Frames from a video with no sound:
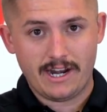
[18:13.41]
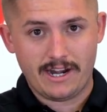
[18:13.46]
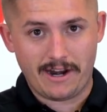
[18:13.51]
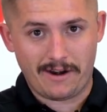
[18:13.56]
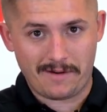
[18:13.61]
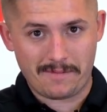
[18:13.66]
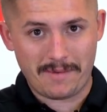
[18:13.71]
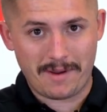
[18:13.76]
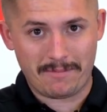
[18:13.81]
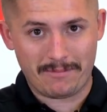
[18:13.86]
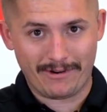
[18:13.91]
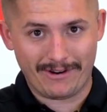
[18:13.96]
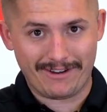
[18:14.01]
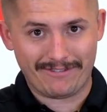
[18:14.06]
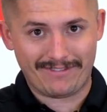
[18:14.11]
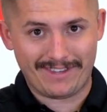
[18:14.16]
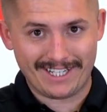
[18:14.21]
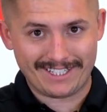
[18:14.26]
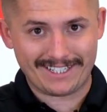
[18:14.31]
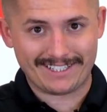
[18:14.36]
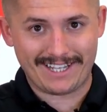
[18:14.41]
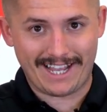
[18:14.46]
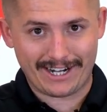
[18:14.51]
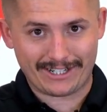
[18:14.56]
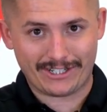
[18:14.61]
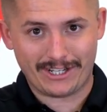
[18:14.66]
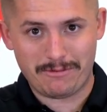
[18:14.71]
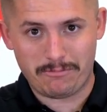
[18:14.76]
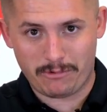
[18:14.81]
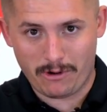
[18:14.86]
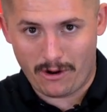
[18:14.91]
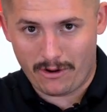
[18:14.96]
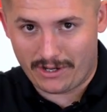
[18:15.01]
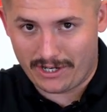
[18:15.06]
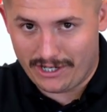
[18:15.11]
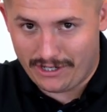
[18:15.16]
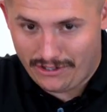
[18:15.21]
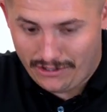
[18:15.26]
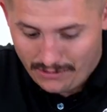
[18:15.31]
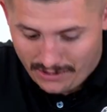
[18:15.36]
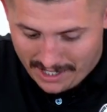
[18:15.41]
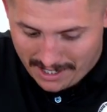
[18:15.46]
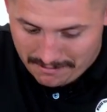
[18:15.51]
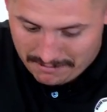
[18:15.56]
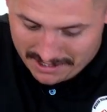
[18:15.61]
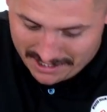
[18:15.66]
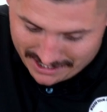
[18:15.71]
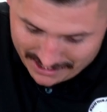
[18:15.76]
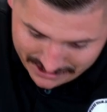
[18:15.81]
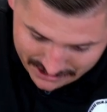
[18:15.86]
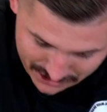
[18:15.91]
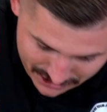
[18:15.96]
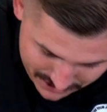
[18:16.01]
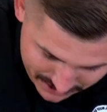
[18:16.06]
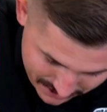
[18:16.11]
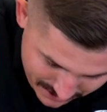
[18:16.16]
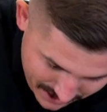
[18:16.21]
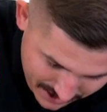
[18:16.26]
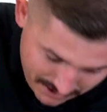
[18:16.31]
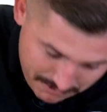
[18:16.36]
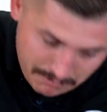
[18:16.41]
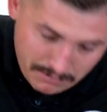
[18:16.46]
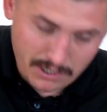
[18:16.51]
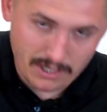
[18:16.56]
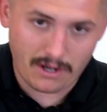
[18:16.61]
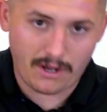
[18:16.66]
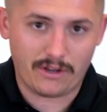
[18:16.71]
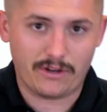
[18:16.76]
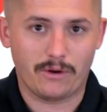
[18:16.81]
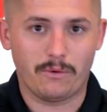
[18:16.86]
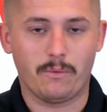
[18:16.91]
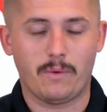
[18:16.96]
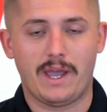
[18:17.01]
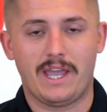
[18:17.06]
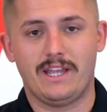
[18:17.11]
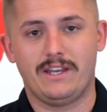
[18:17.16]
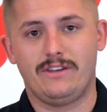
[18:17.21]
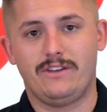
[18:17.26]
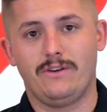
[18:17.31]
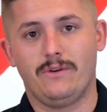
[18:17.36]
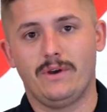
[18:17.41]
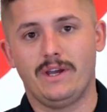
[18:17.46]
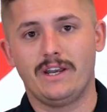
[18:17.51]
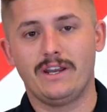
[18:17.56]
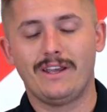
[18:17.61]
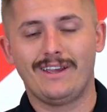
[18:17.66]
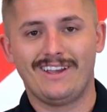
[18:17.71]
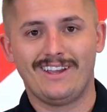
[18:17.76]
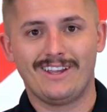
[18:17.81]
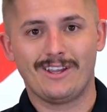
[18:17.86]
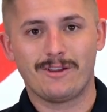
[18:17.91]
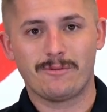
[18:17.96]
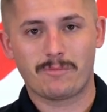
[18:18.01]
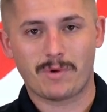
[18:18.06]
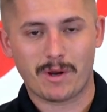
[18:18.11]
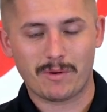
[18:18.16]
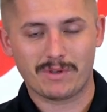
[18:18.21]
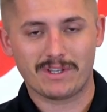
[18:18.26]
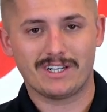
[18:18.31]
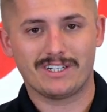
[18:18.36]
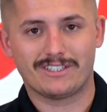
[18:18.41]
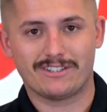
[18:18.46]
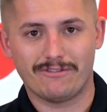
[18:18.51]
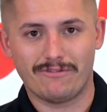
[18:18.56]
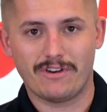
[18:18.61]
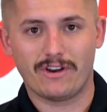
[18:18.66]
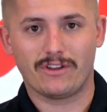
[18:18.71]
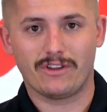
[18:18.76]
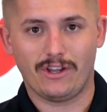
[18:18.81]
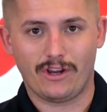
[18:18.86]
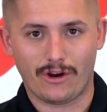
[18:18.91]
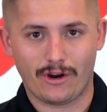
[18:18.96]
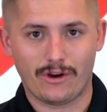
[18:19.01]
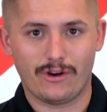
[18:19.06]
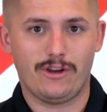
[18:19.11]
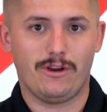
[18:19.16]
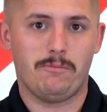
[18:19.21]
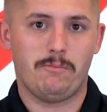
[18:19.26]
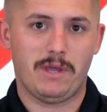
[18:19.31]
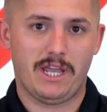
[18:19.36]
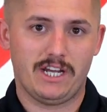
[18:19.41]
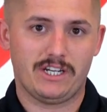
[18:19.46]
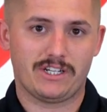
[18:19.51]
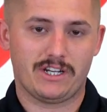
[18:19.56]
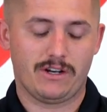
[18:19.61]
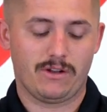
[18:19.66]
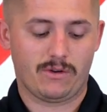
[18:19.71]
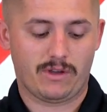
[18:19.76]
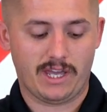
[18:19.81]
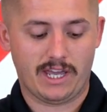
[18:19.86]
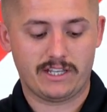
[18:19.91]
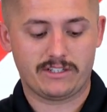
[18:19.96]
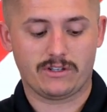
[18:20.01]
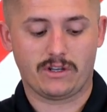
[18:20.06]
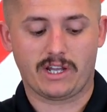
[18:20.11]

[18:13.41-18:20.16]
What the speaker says: Now remember, if this is actually broken and you come in and just put all your weight into it, probably going to severely hurt your patient, okay?